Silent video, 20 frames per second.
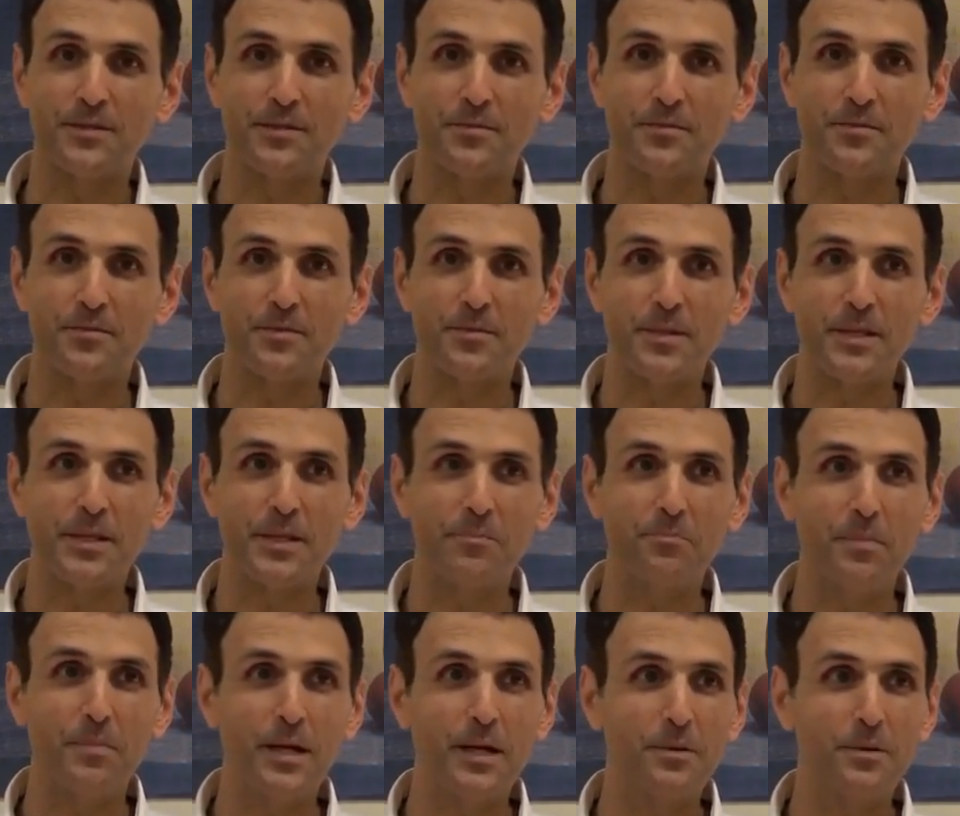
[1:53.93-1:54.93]

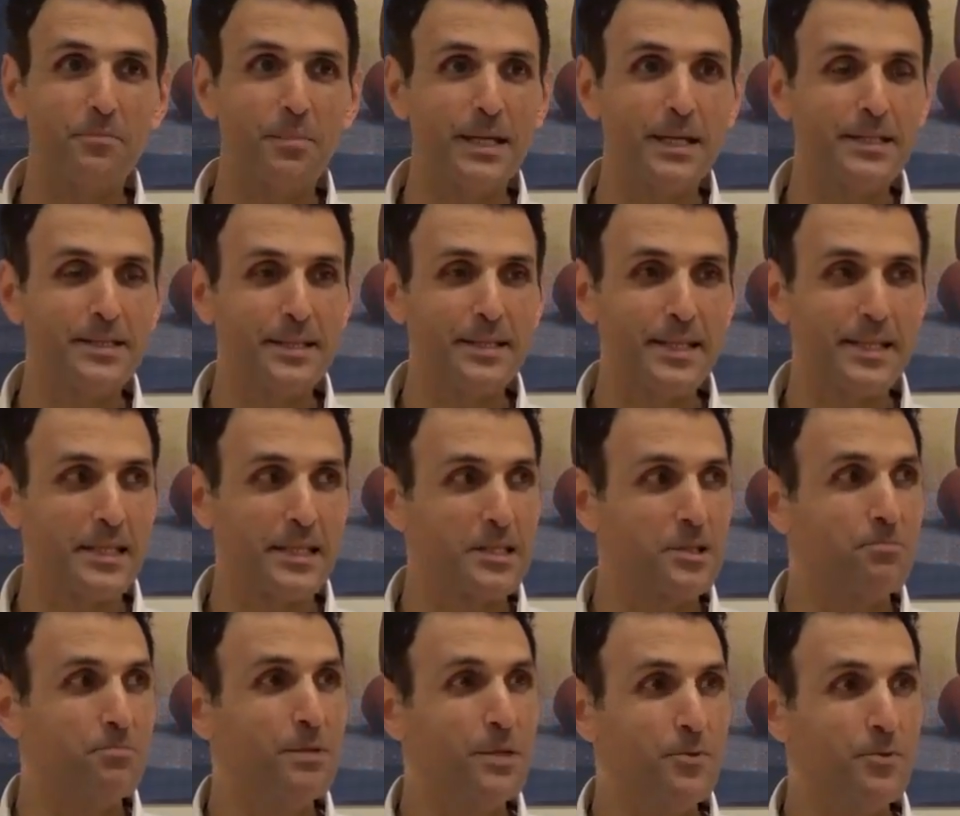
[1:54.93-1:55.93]
by the
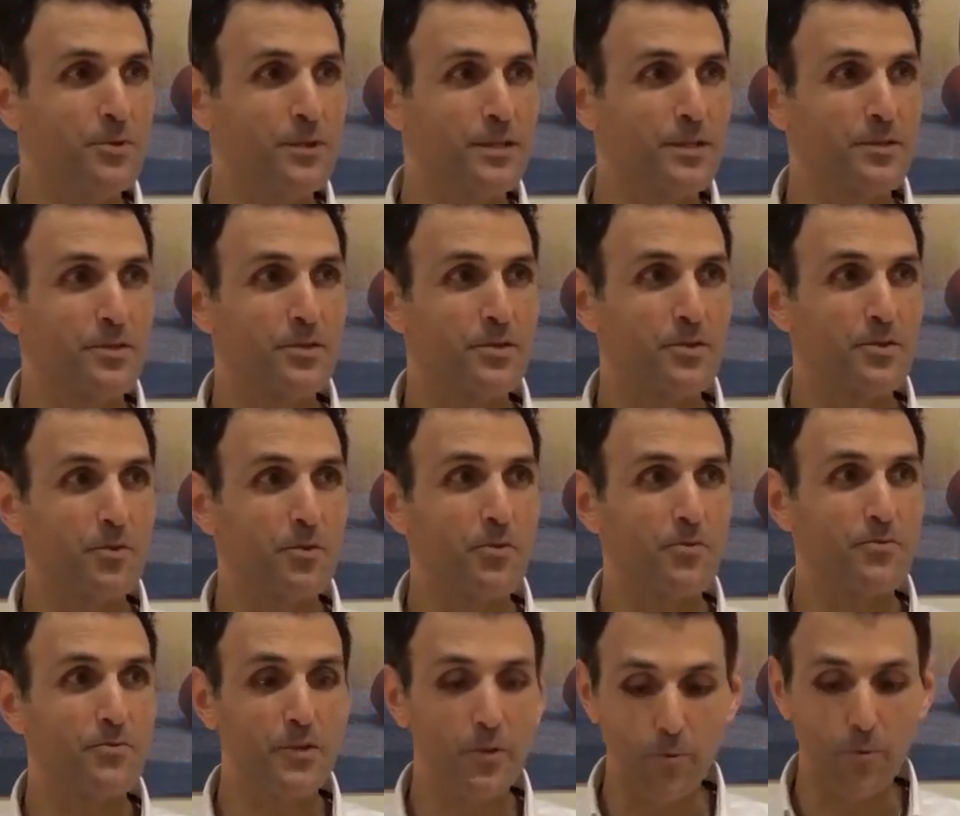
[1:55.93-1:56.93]
experience
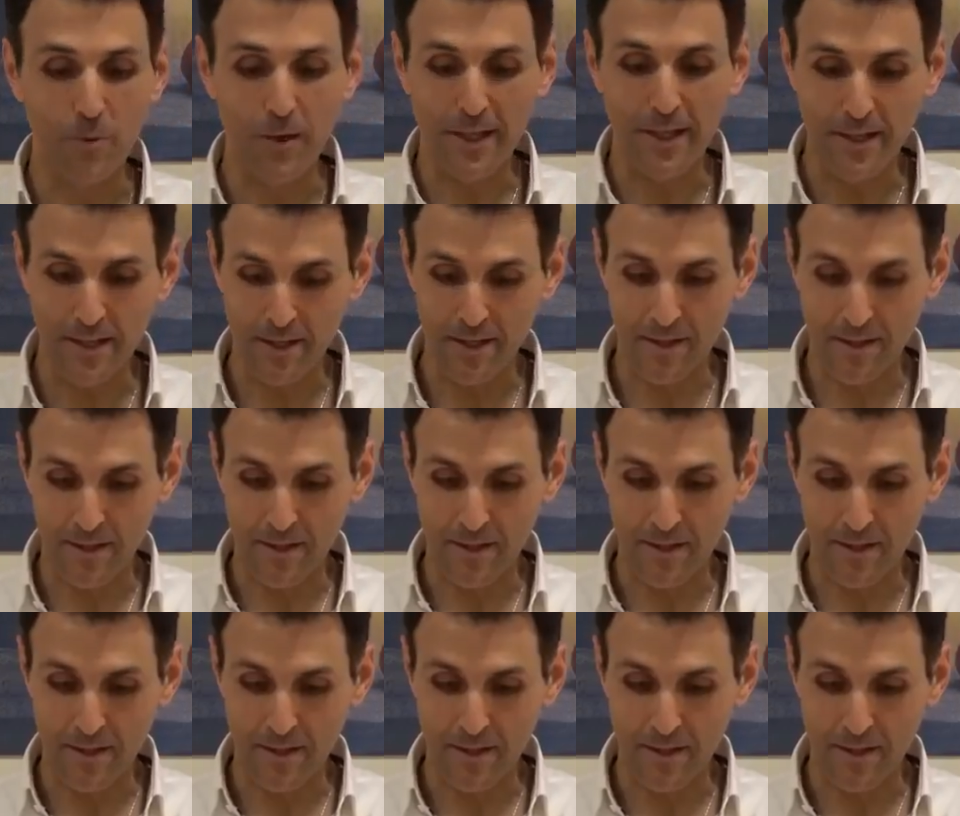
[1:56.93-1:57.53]
of the real,